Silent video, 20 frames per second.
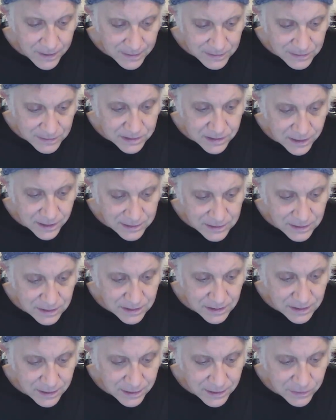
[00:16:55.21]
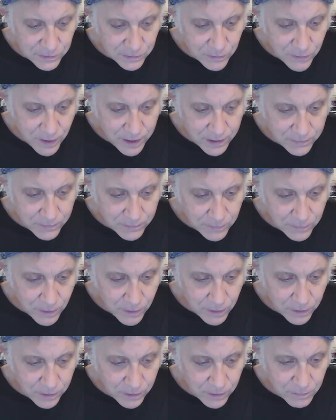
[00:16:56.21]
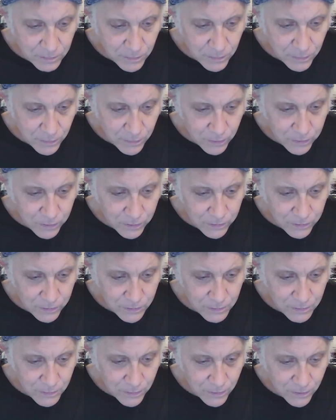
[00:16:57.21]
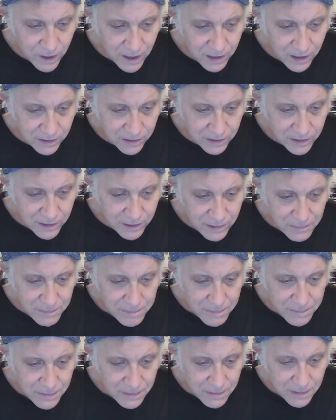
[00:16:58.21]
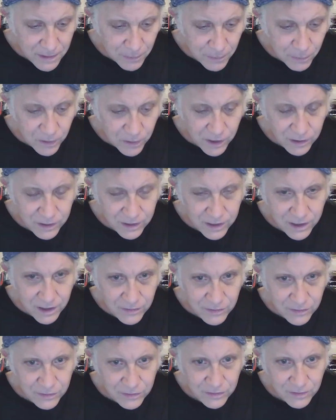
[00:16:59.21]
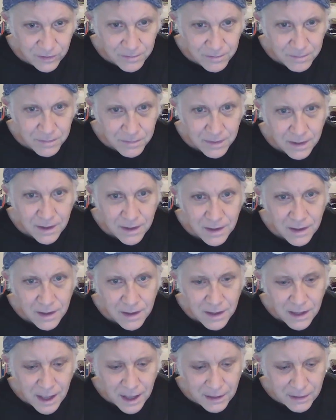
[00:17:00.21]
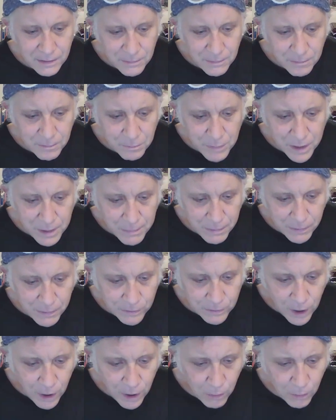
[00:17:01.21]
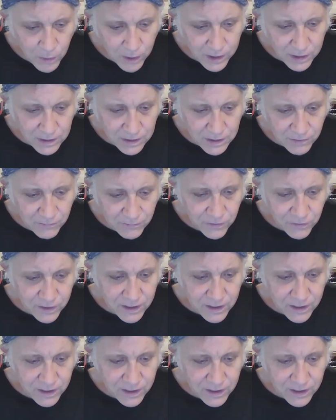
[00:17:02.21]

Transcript: there is such a thing as right and wrong and morality. There really is. And people who don't want to